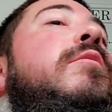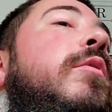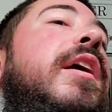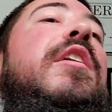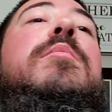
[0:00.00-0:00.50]
where
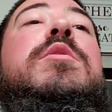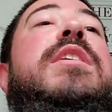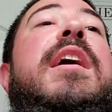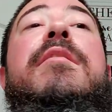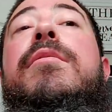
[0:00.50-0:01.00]
they almost
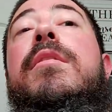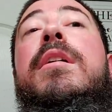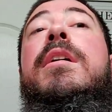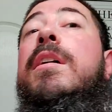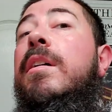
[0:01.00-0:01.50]
have
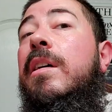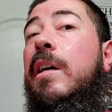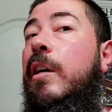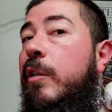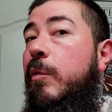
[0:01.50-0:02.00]

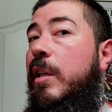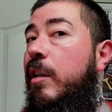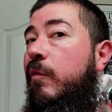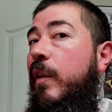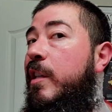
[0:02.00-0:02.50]
a unique
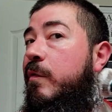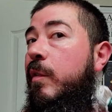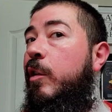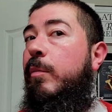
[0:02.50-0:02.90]
face feel